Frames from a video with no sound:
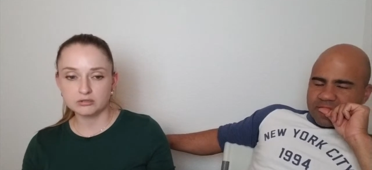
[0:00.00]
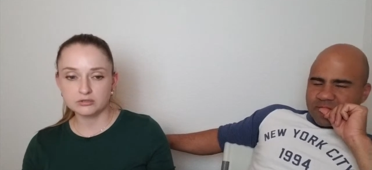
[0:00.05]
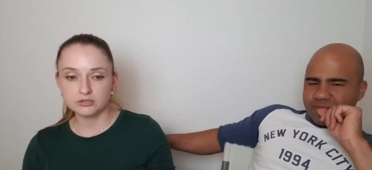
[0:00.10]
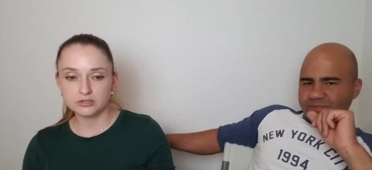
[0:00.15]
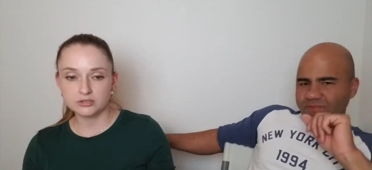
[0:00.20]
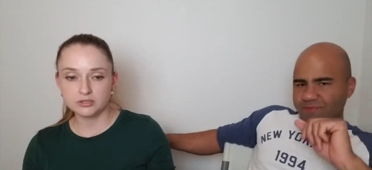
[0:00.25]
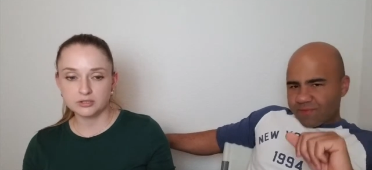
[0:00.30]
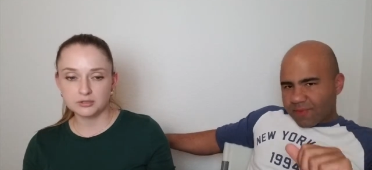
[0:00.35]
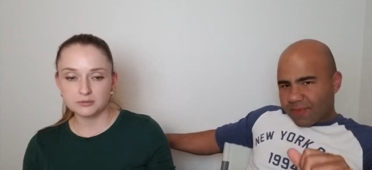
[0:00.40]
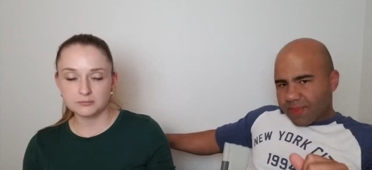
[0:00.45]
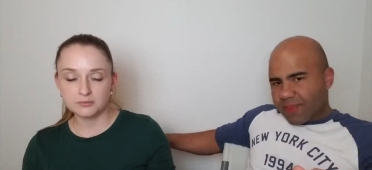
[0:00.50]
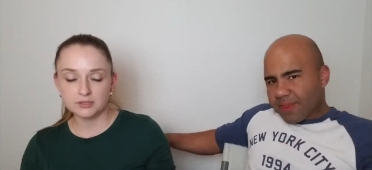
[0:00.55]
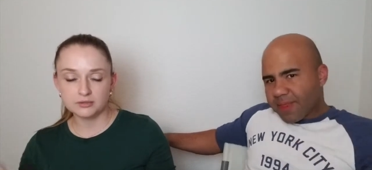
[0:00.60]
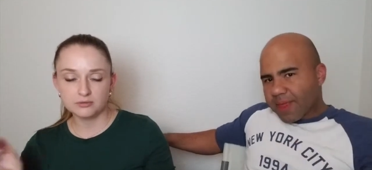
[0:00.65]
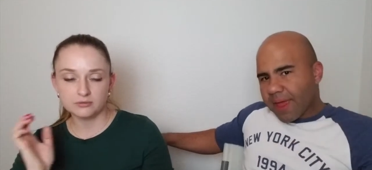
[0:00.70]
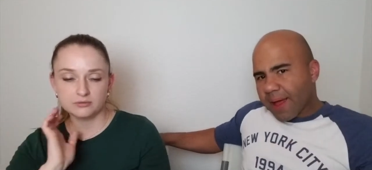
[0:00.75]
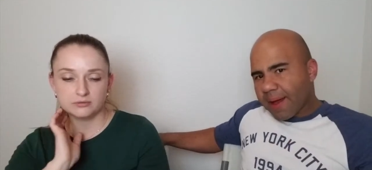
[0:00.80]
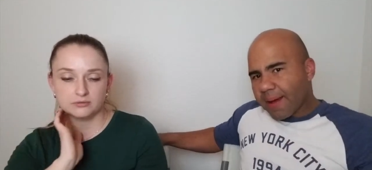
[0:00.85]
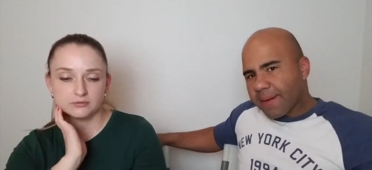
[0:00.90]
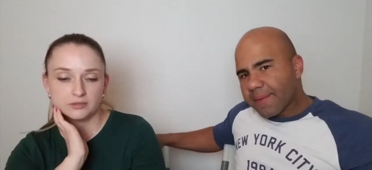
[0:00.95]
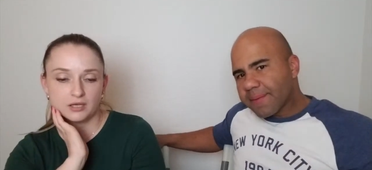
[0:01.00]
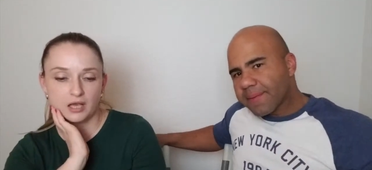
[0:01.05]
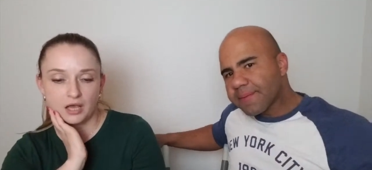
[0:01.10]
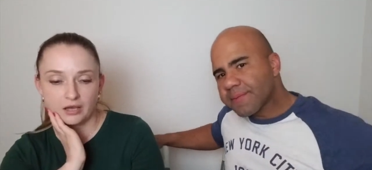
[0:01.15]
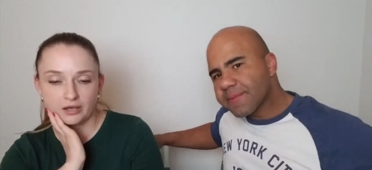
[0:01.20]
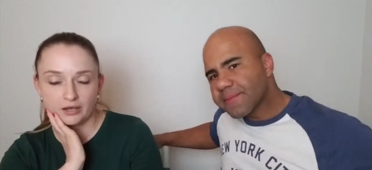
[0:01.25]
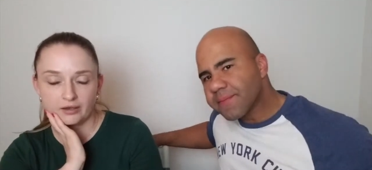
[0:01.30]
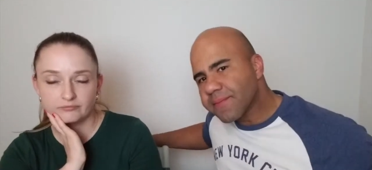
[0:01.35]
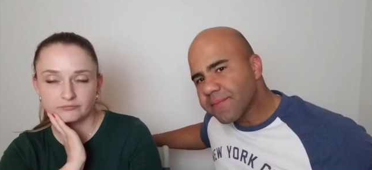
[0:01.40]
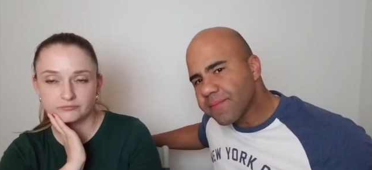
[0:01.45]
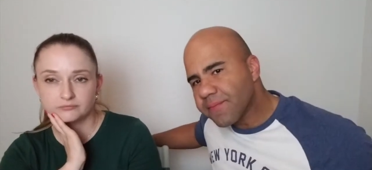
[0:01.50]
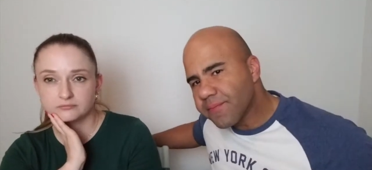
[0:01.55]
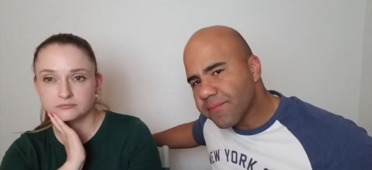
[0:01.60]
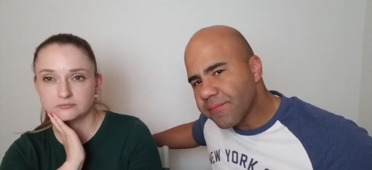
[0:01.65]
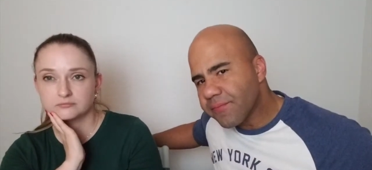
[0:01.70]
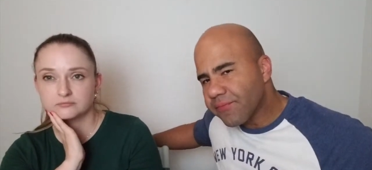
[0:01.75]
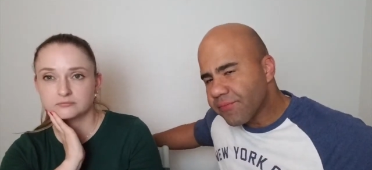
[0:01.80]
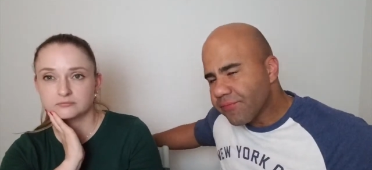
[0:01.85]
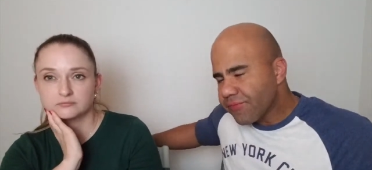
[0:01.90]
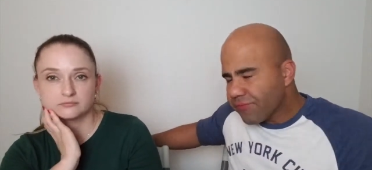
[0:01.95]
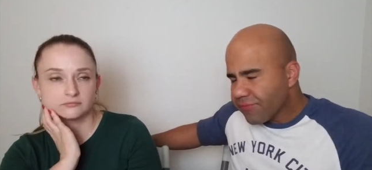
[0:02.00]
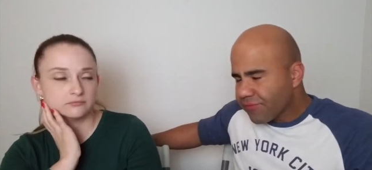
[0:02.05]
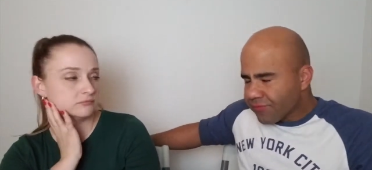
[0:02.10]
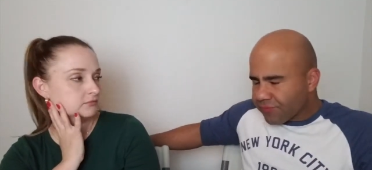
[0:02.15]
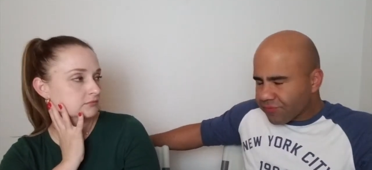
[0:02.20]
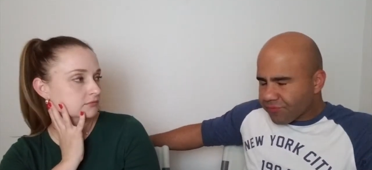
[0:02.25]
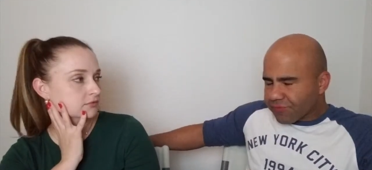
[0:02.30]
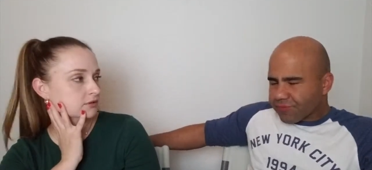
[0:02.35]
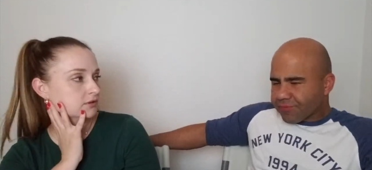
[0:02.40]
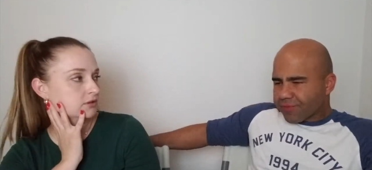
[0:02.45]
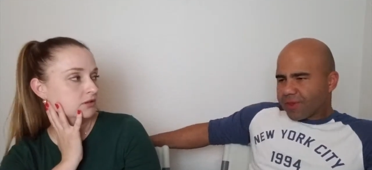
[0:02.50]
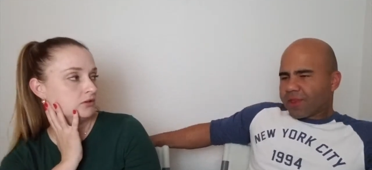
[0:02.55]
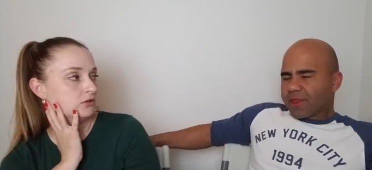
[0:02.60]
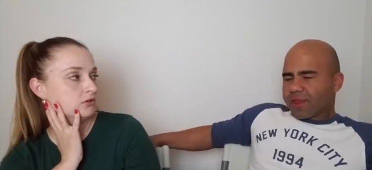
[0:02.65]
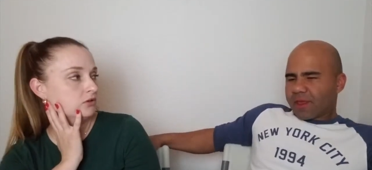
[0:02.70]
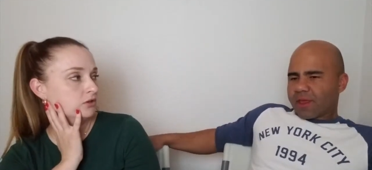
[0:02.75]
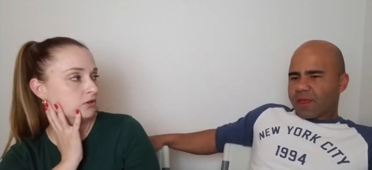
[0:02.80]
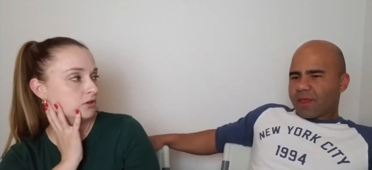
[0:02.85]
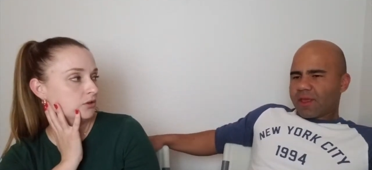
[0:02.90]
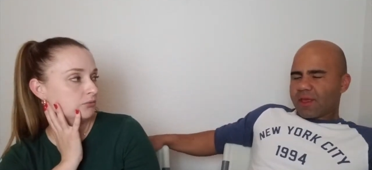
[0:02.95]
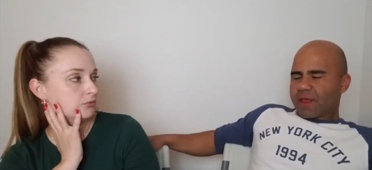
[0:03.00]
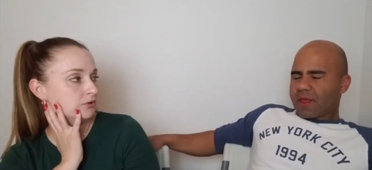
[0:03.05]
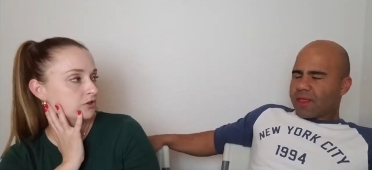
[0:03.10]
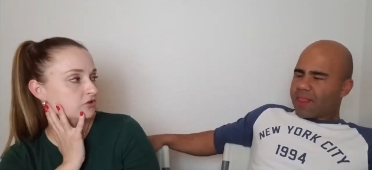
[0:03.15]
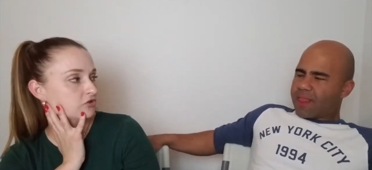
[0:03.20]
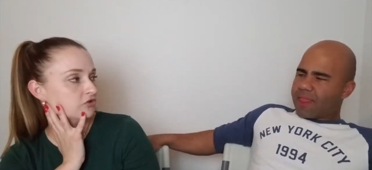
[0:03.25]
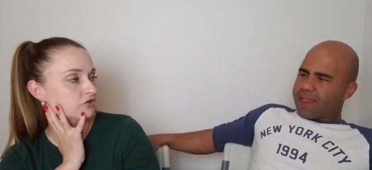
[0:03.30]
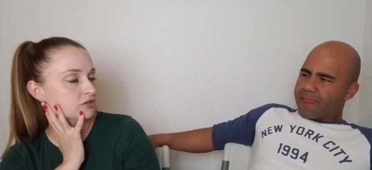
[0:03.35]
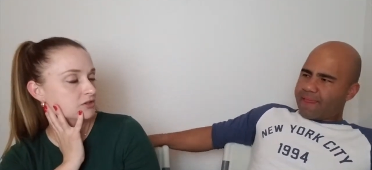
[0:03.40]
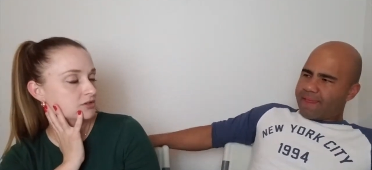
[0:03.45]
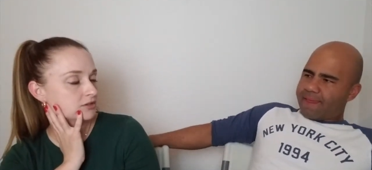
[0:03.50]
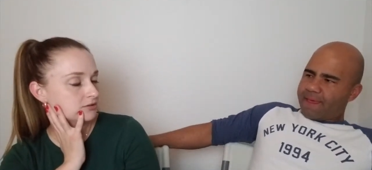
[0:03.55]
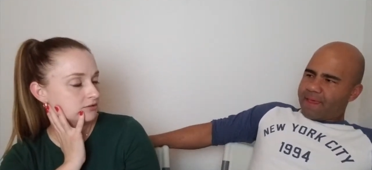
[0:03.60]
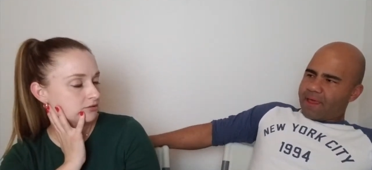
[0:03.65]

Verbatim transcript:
Speaker 1: you know what i mean yeah i have no interest